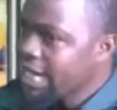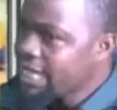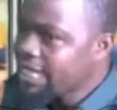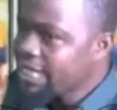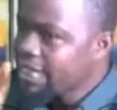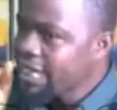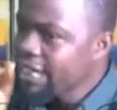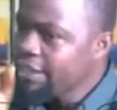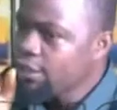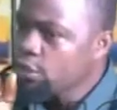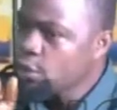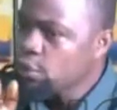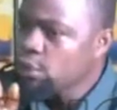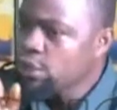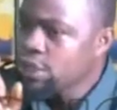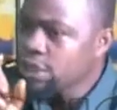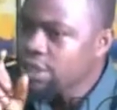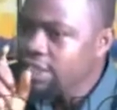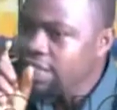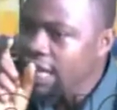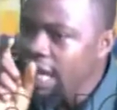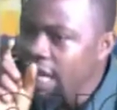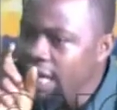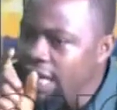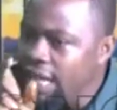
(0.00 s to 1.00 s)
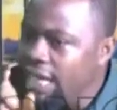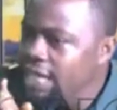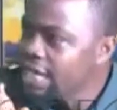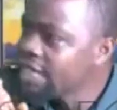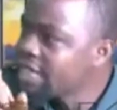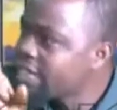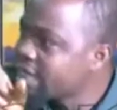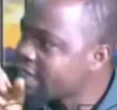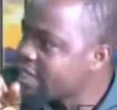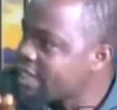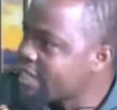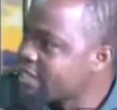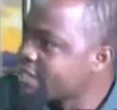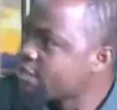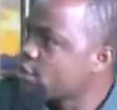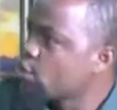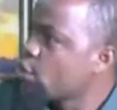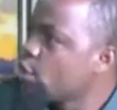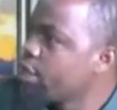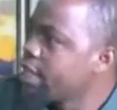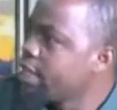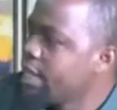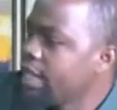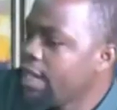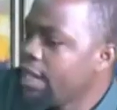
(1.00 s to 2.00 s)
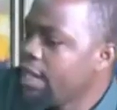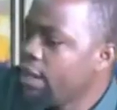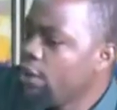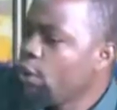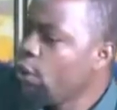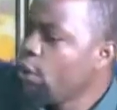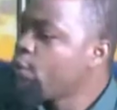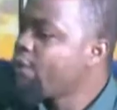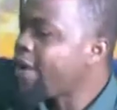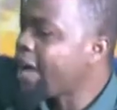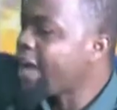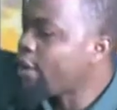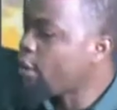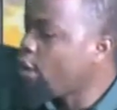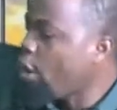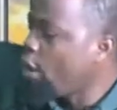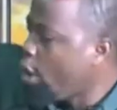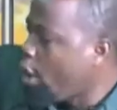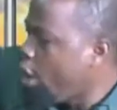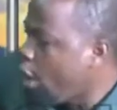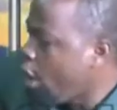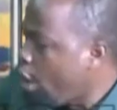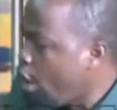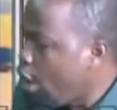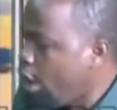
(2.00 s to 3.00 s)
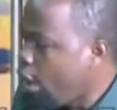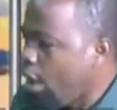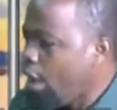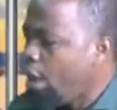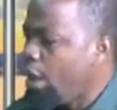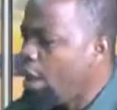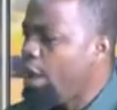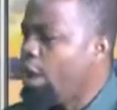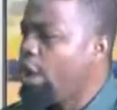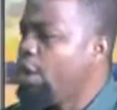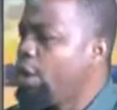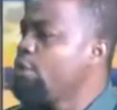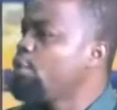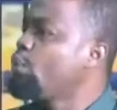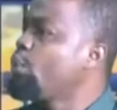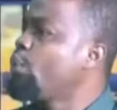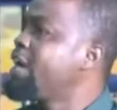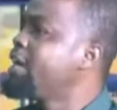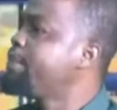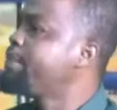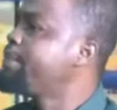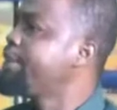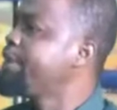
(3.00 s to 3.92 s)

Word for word: tend to channel interest to the overall well-being